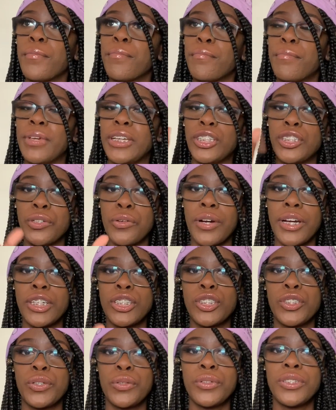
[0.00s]
Be sure
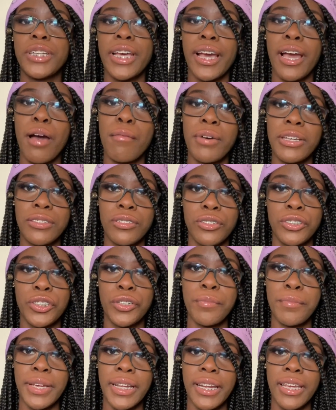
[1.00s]
to check out my
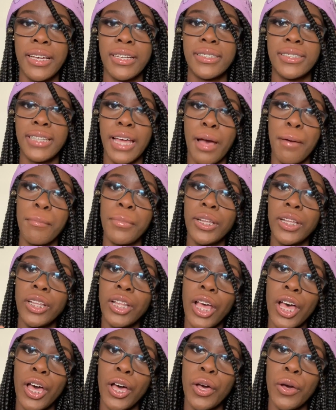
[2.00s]
social medias down
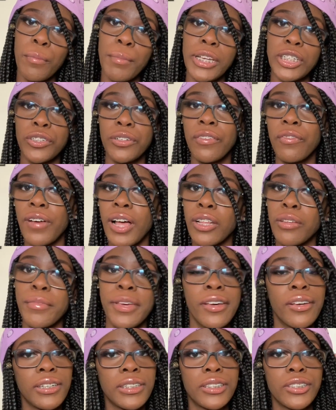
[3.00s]
below. Make sure to follow
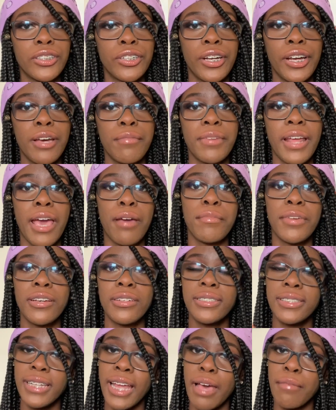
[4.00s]
me on Instagram and add me
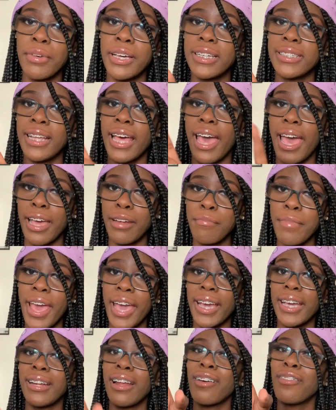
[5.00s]
on Snap because I add
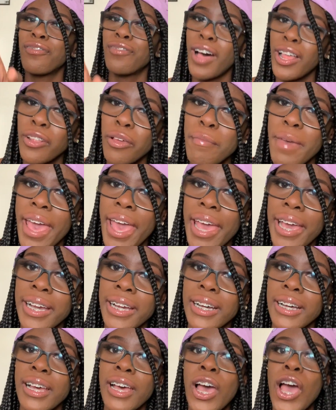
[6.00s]
back and I follow
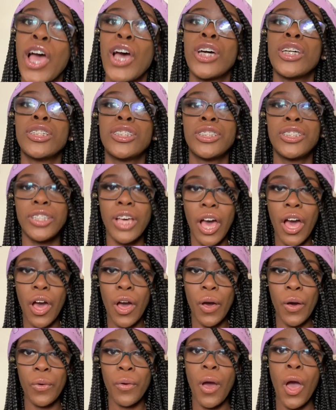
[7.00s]
back.
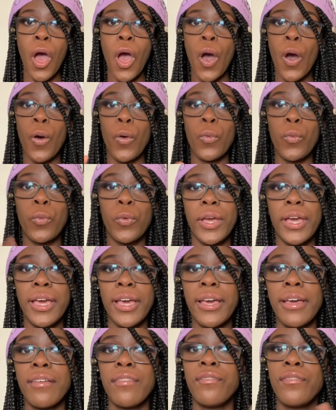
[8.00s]
So
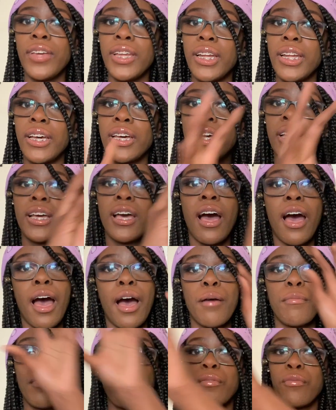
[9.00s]
we finna
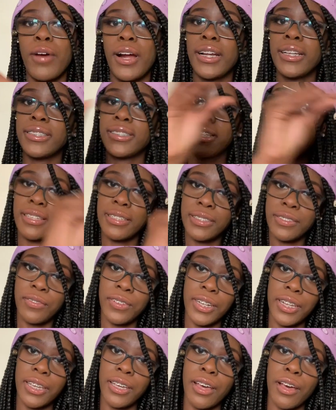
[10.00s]
hop right into this
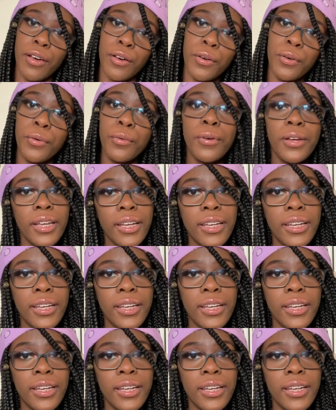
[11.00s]
video.